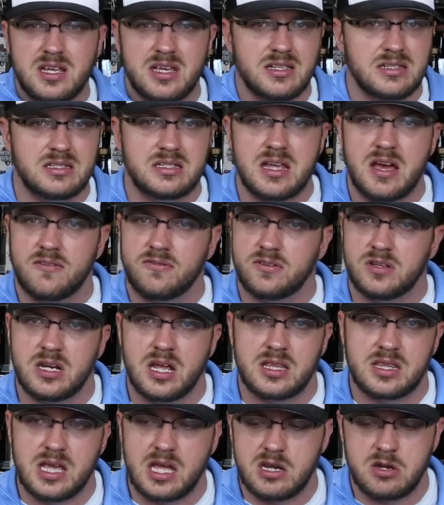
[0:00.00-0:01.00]
is definitely
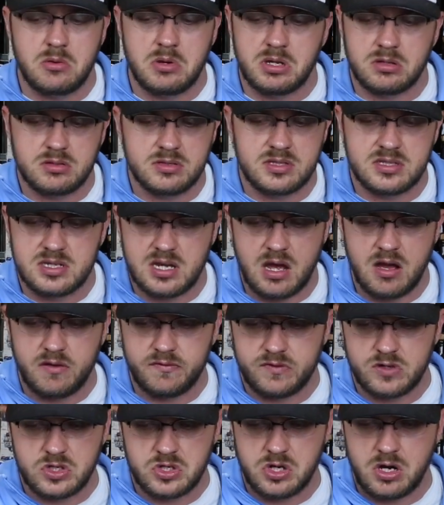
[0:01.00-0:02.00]
not that New England style
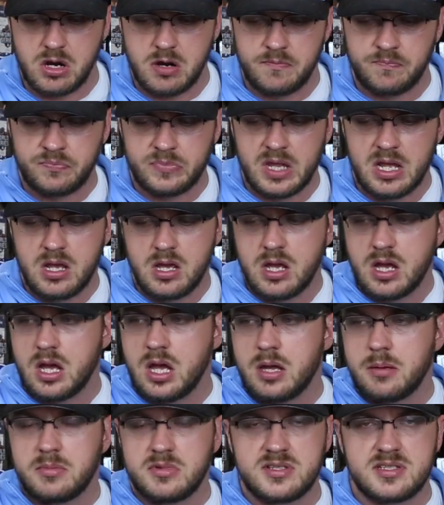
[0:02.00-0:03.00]
for sure.
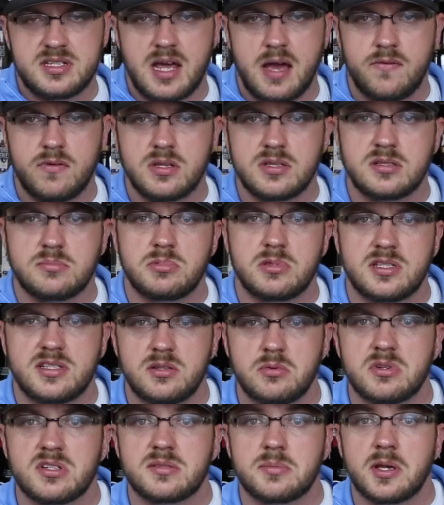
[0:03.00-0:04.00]
Let's dive in and
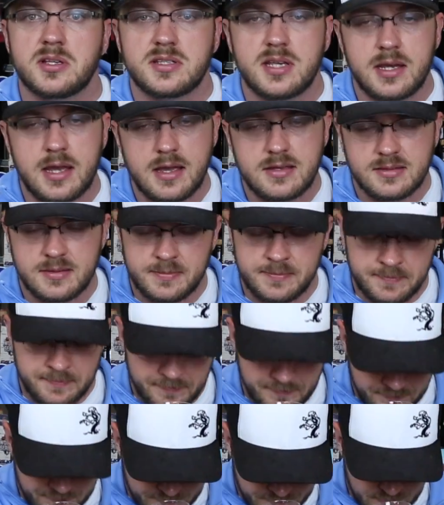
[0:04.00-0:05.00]
see what it smells like, guys
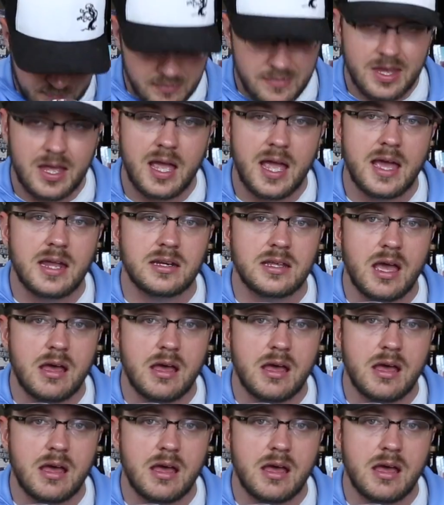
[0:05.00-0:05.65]
and